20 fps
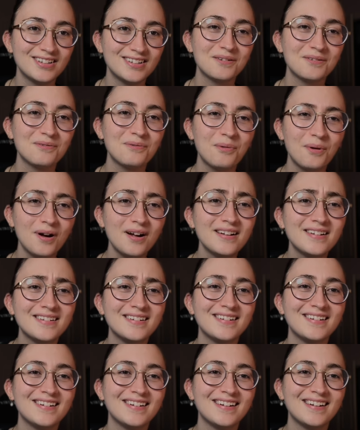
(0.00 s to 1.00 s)
What
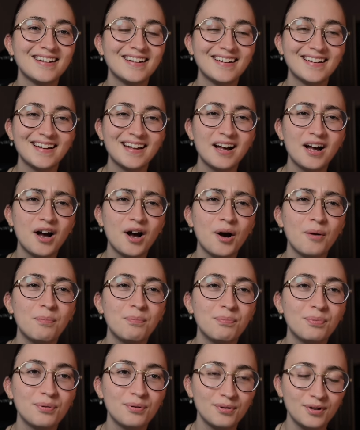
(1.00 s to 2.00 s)
a
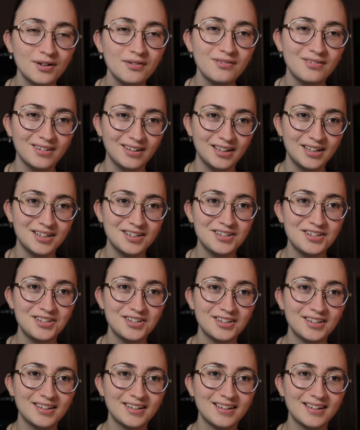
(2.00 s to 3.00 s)
privilege
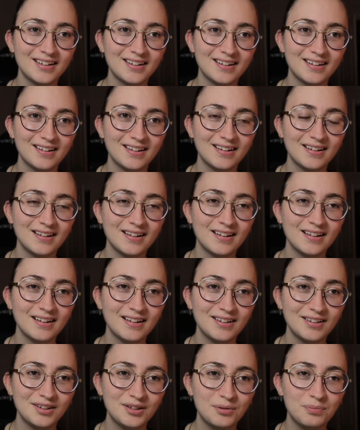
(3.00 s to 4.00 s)

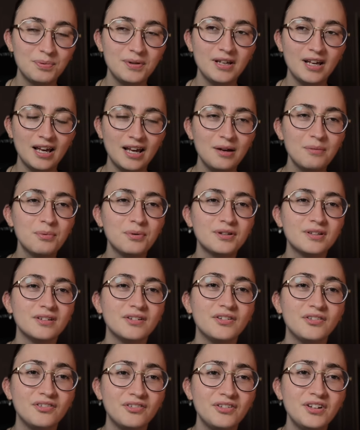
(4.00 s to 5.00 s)
to be able to
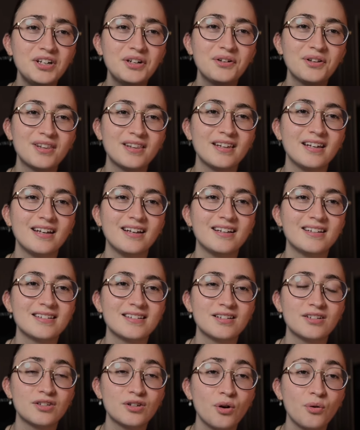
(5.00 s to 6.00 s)
feel things
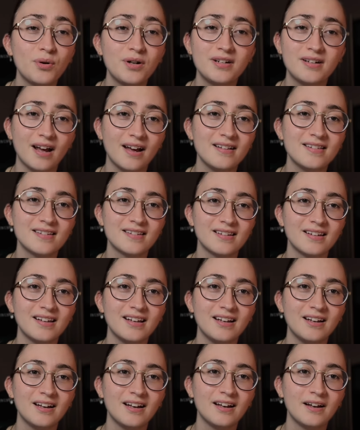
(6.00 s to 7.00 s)
so intensely.